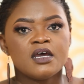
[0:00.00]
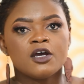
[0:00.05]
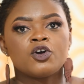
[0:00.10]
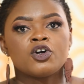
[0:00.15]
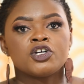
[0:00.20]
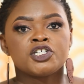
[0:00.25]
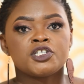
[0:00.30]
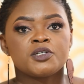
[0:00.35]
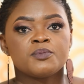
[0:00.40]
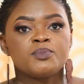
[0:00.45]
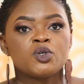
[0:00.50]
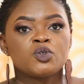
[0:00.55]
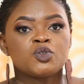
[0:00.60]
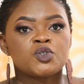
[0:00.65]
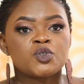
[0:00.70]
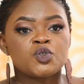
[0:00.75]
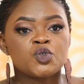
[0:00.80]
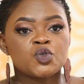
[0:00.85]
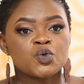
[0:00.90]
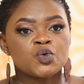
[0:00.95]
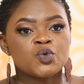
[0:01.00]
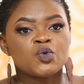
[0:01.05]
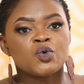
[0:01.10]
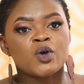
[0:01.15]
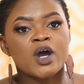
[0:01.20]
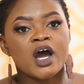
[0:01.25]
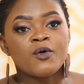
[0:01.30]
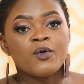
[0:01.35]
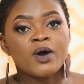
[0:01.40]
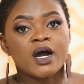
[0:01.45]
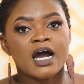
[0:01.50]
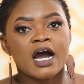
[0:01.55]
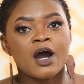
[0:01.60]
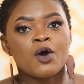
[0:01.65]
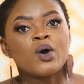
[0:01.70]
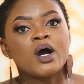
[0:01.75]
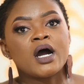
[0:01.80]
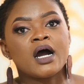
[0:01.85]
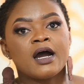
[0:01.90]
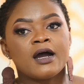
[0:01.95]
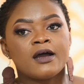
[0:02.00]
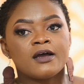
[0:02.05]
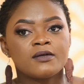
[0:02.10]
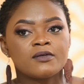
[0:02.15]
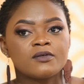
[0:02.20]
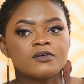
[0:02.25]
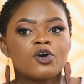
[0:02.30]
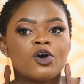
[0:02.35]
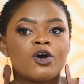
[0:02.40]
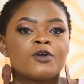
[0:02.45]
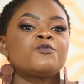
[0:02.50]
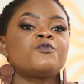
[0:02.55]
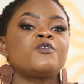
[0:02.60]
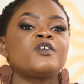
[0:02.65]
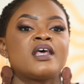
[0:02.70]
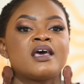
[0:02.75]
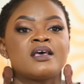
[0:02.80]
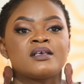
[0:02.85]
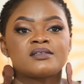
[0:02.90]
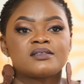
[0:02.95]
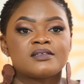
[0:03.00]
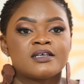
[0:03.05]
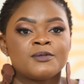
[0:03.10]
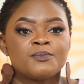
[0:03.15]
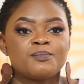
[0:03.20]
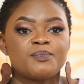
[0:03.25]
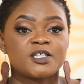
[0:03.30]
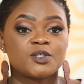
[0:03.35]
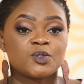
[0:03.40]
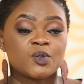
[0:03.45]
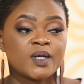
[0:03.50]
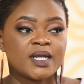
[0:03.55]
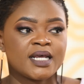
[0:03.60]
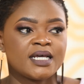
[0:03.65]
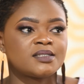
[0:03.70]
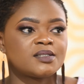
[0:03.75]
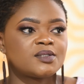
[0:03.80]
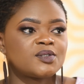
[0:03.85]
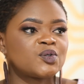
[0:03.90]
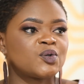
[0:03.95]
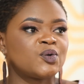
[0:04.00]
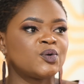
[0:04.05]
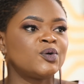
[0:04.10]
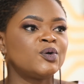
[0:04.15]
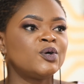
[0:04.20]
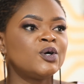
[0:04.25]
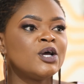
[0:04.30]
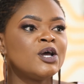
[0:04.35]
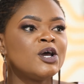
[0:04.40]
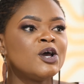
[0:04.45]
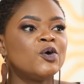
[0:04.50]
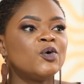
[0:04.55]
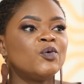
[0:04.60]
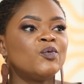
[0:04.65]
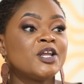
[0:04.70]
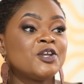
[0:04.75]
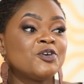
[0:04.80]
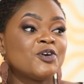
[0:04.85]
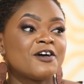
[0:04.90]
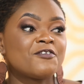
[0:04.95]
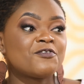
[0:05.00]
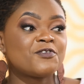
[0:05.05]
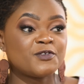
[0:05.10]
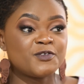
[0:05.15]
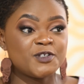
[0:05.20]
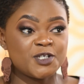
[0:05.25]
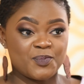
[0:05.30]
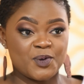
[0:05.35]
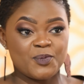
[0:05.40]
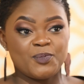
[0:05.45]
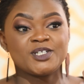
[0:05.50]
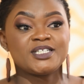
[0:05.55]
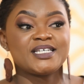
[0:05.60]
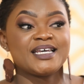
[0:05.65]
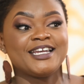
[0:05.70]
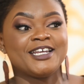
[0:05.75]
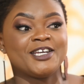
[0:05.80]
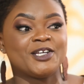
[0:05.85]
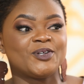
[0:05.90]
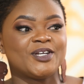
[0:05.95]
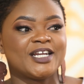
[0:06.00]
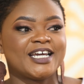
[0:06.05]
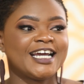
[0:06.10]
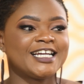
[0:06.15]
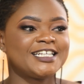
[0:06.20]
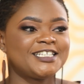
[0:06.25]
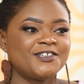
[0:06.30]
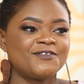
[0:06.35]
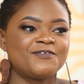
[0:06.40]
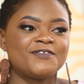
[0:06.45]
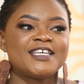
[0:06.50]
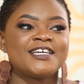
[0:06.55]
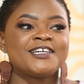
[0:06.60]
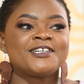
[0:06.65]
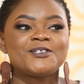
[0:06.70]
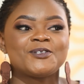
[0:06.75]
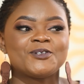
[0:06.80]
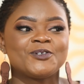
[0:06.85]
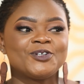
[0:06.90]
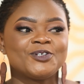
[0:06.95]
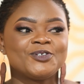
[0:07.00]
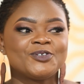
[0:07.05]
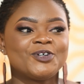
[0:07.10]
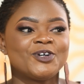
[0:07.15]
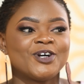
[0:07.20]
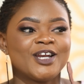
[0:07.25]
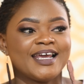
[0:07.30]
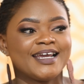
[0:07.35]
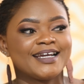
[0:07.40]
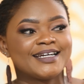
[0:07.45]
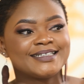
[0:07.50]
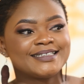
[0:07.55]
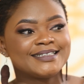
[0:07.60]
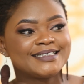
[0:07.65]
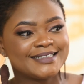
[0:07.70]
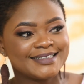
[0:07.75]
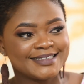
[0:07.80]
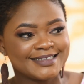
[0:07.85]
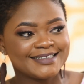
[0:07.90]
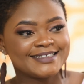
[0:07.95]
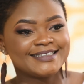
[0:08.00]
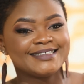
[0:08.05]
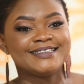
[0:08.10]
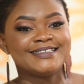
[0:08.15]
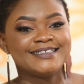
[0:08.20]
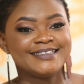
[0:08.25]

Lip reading: contributes to our confidence and personas. So when you have 50 people telling you negative things, you go like, oh,